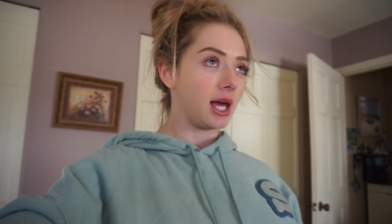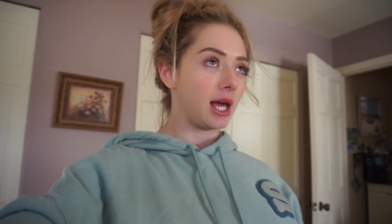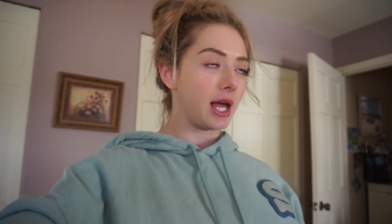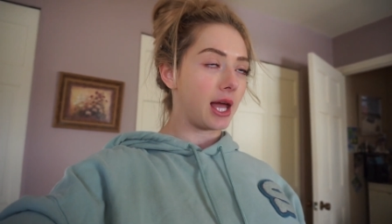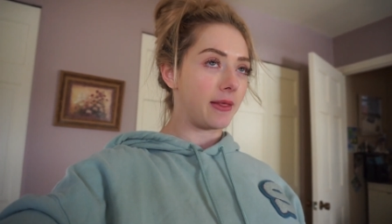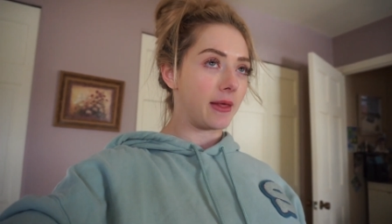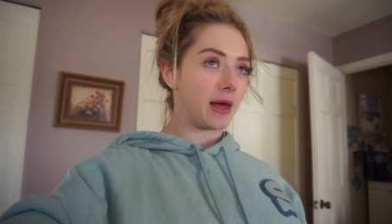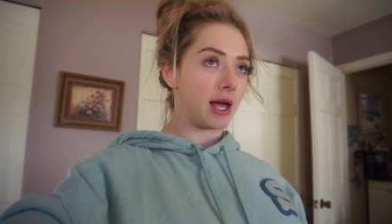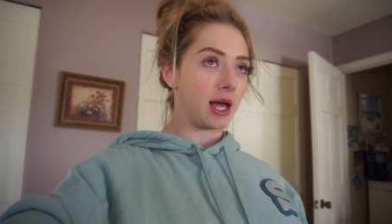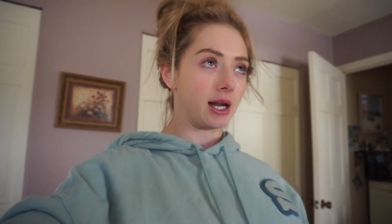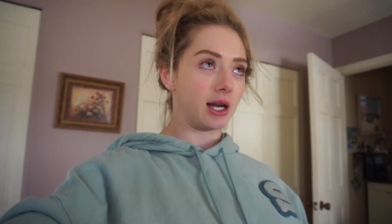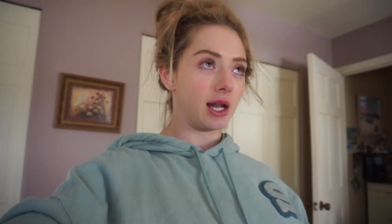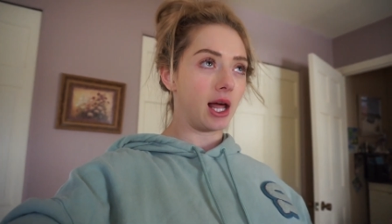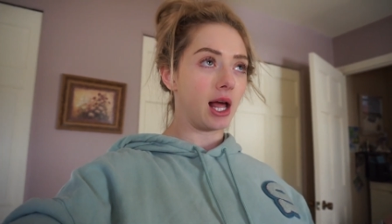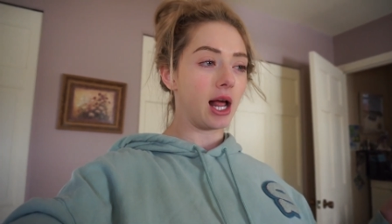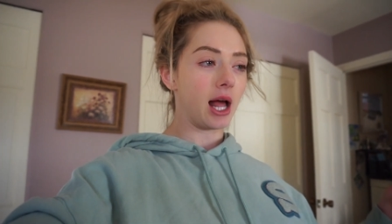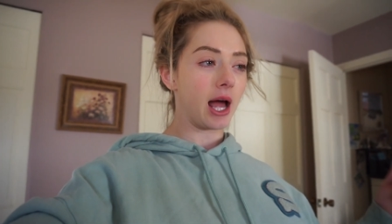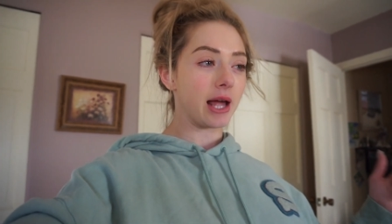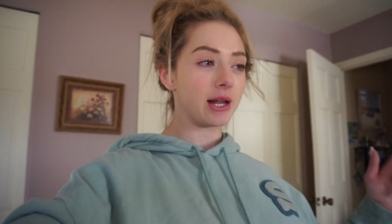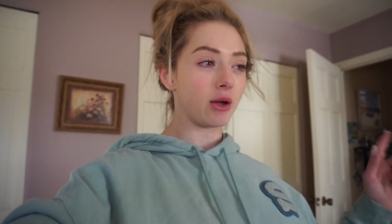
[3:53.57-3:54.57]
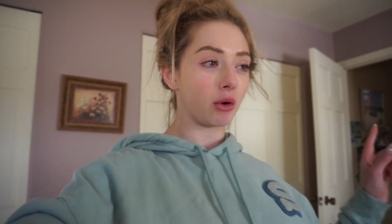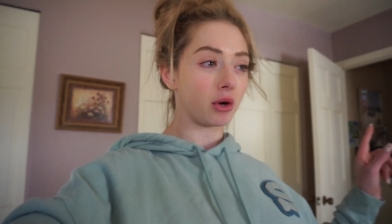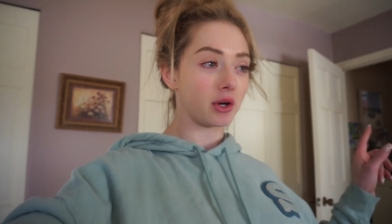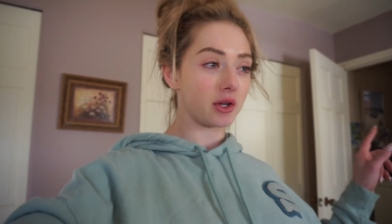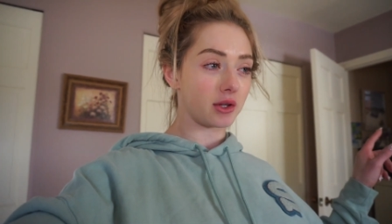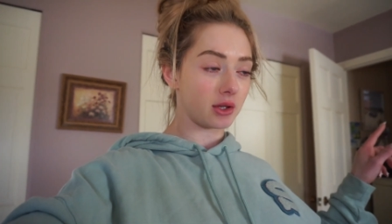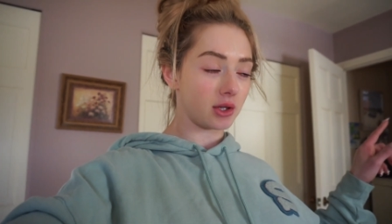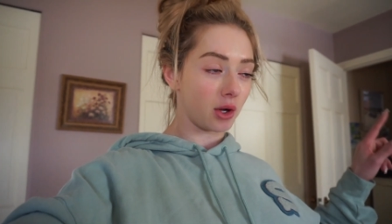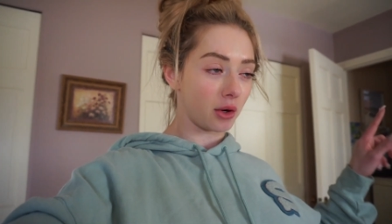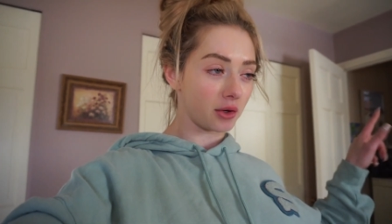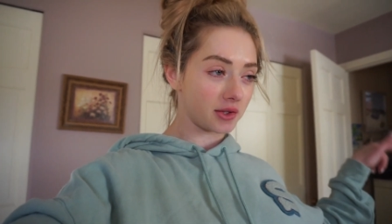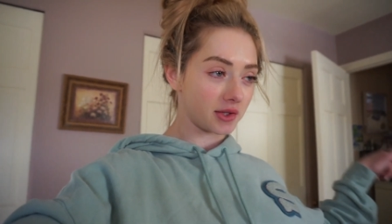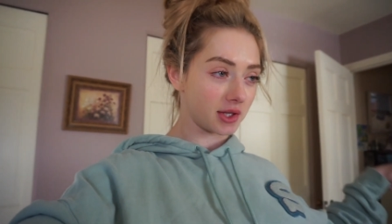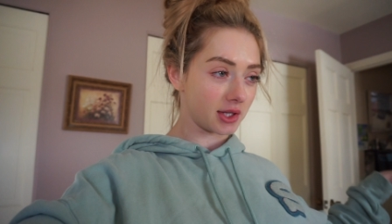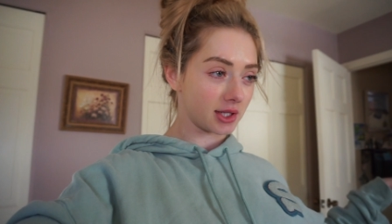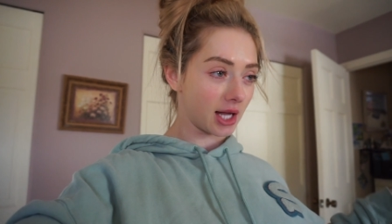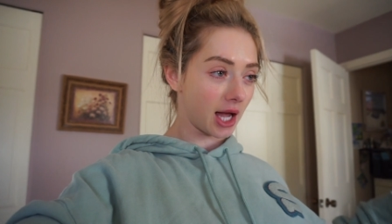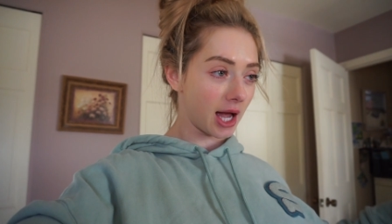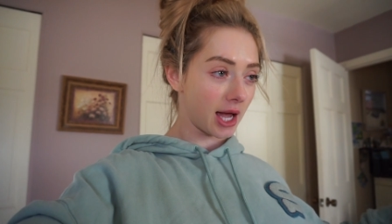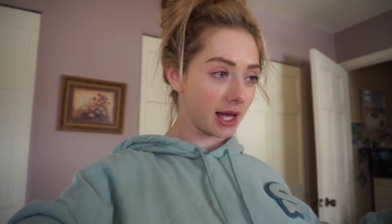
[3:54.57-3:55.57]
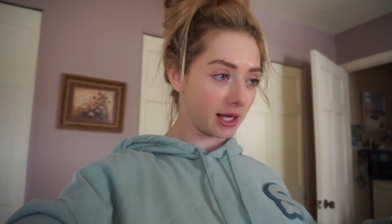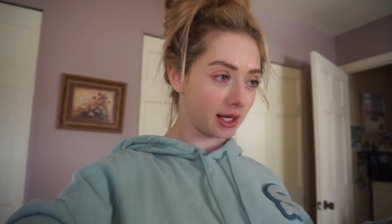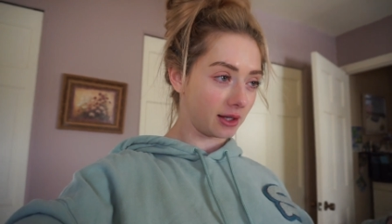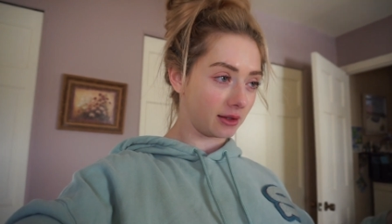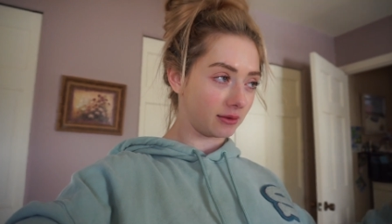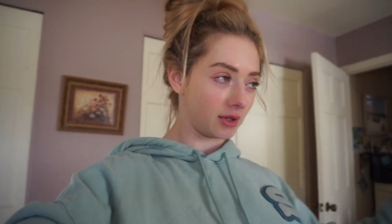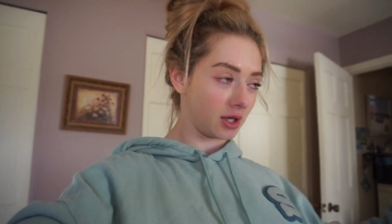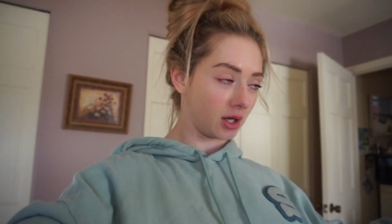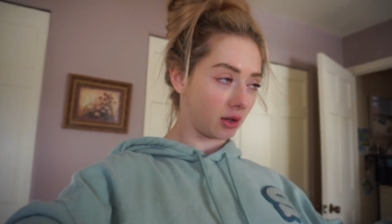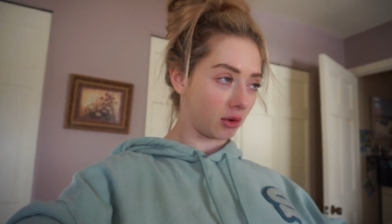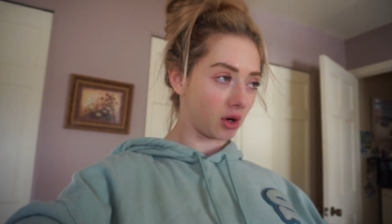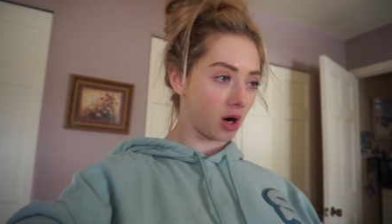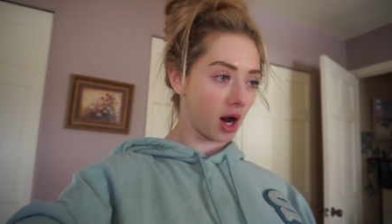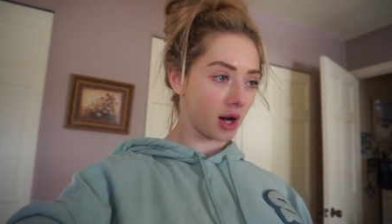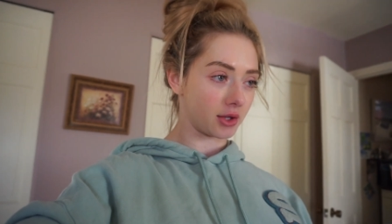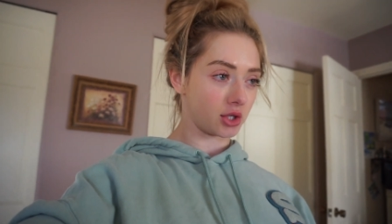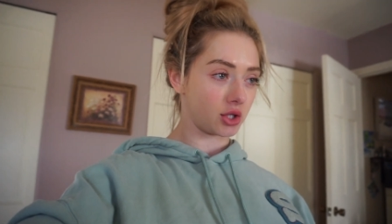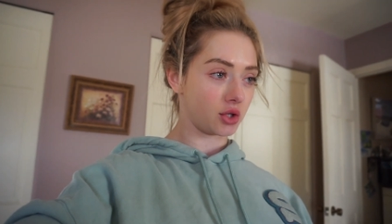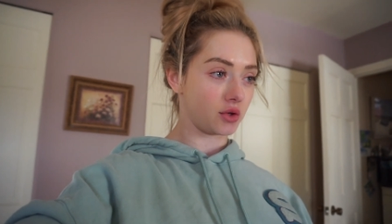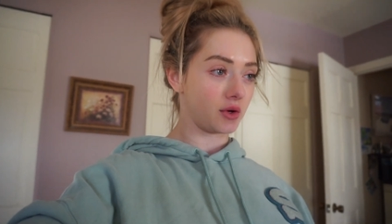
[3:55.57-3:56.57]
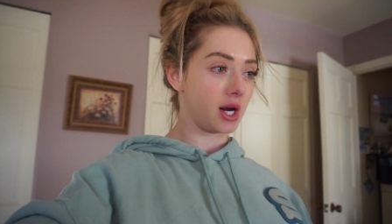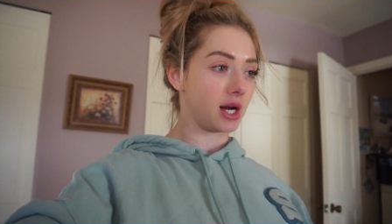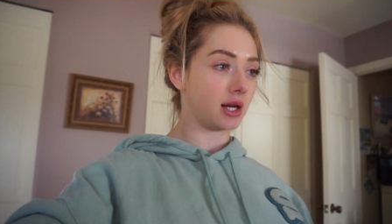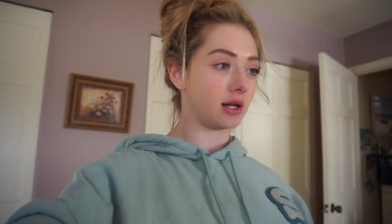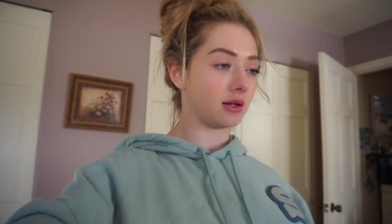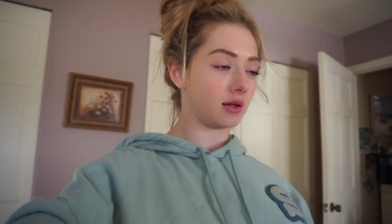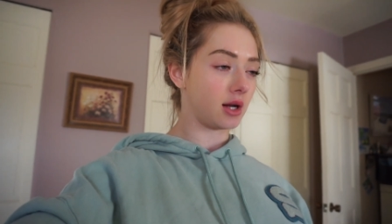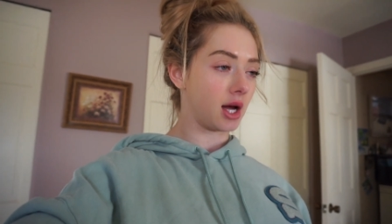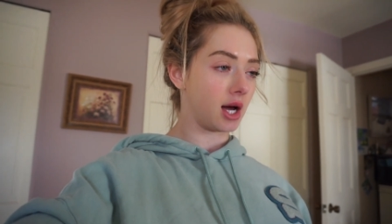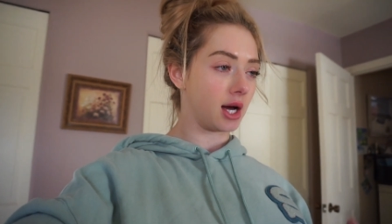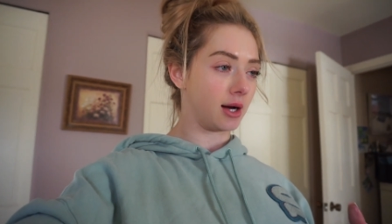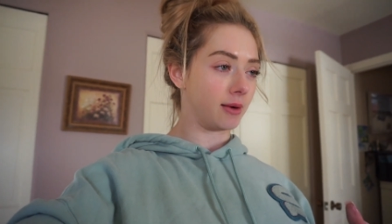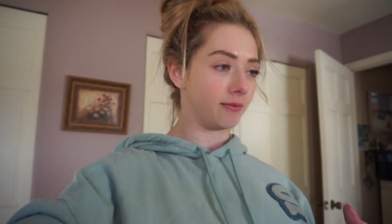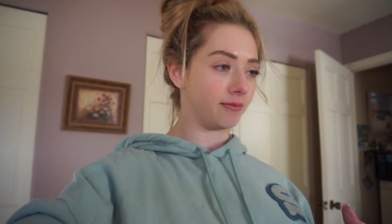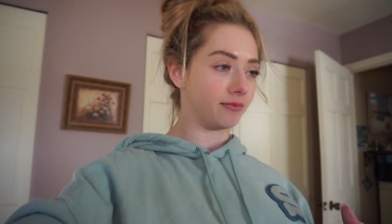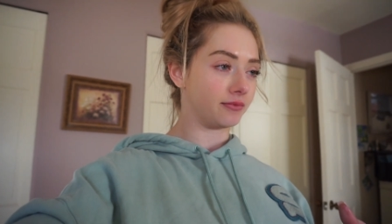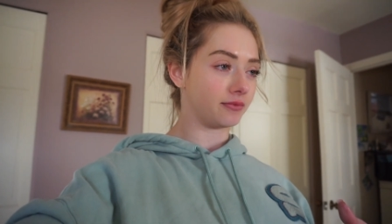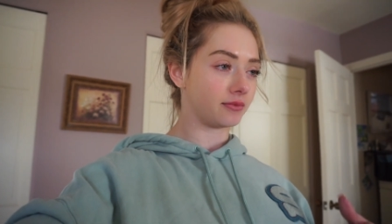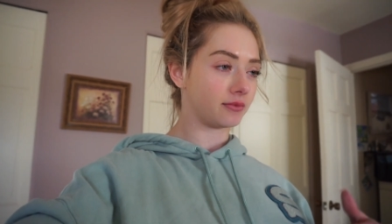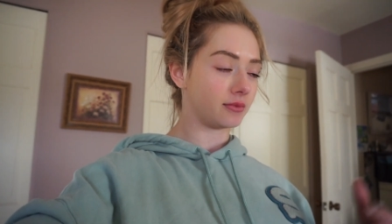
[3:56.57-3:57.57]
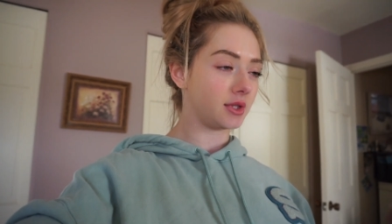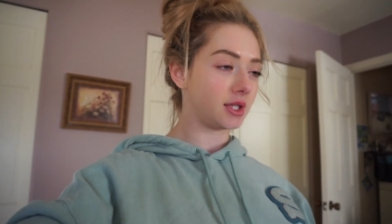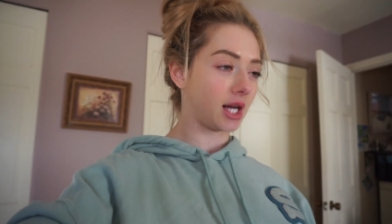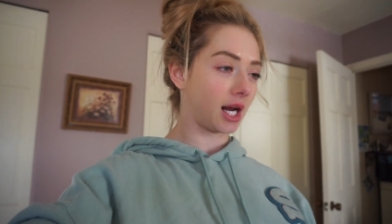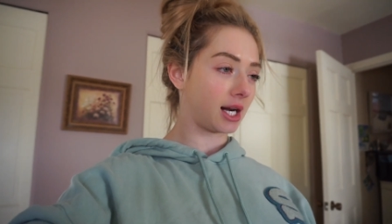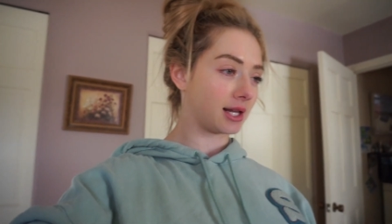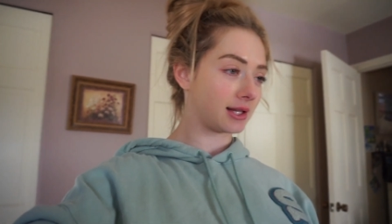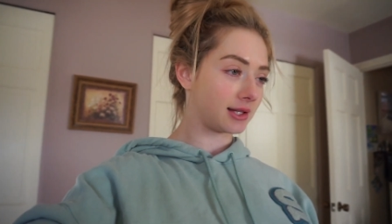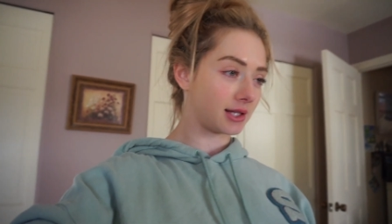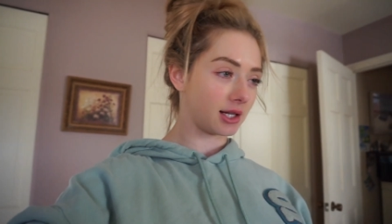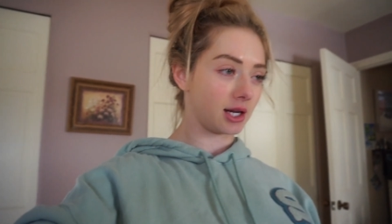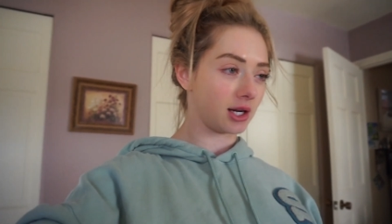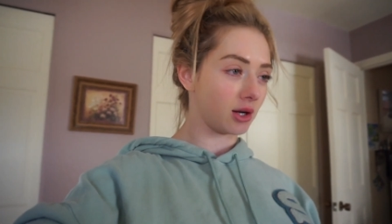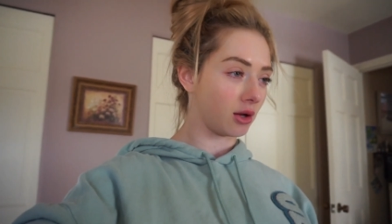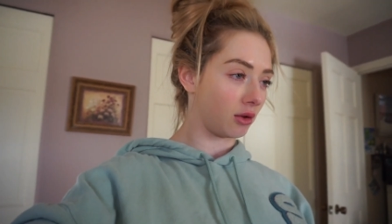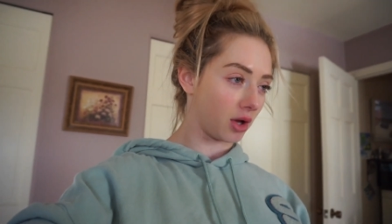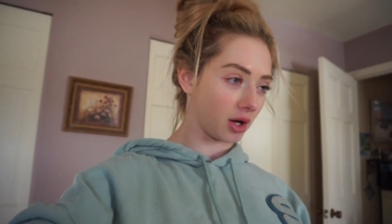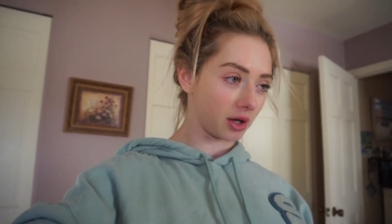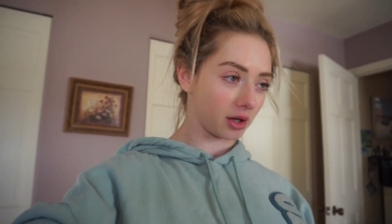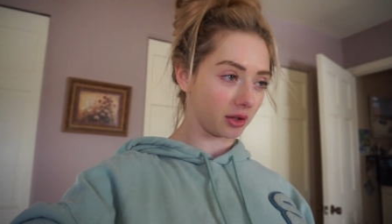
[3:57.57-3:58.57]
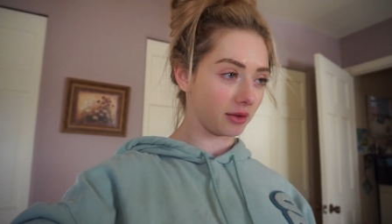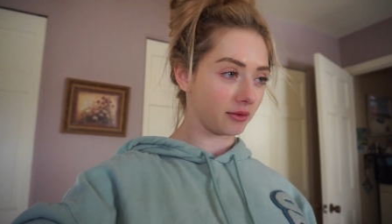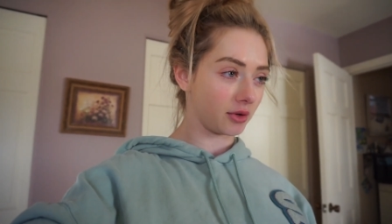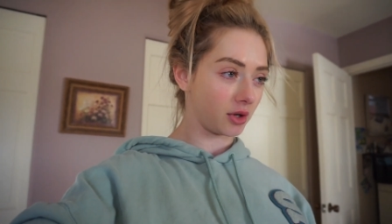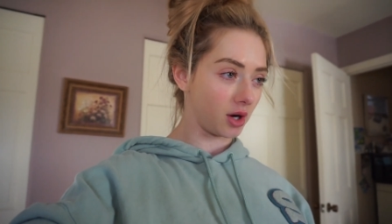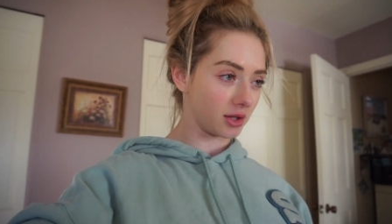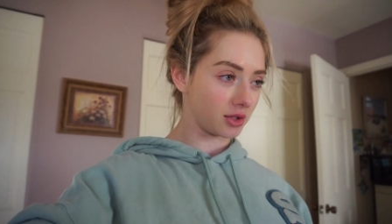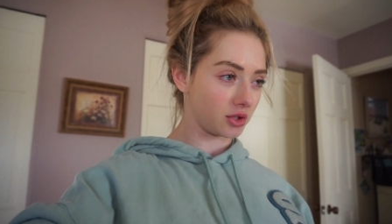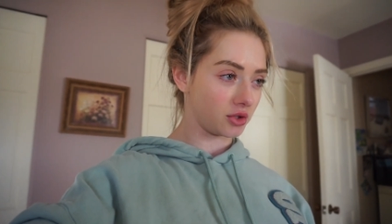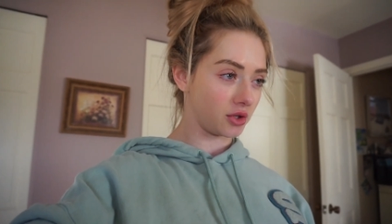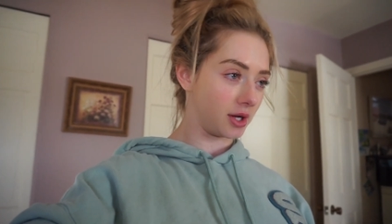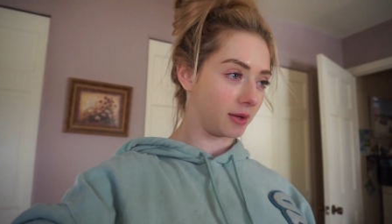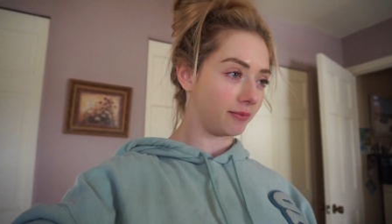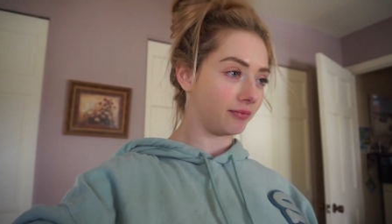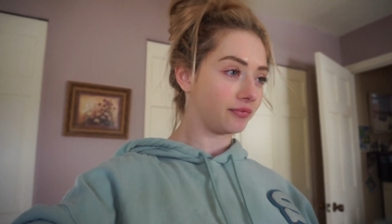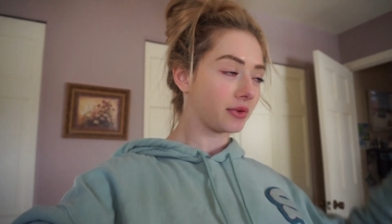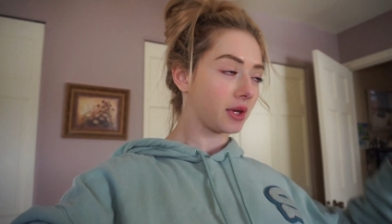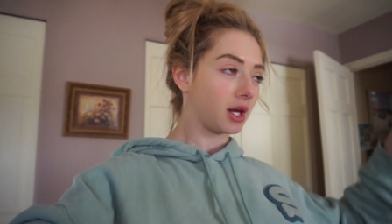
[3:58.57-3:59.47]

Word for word: And then I noticed this guy, you know, across the street. Um, Dan and Cindy no longer live across the street.